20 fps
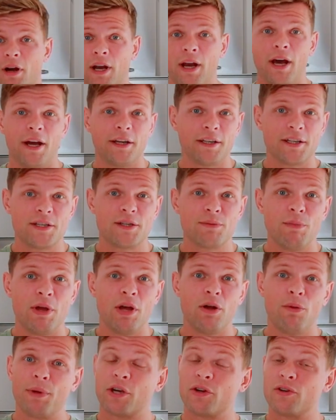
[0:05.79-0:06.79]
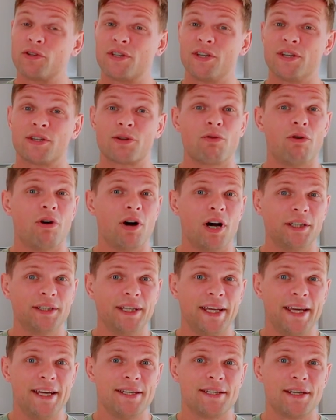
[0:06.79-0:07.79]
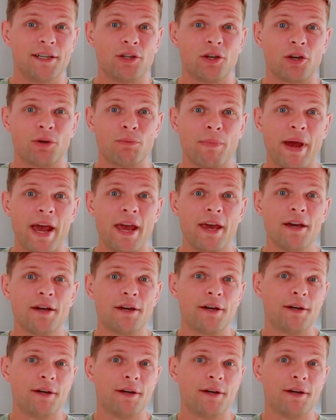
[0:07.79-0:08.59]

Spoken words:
I like this meal because it's quite easy to make,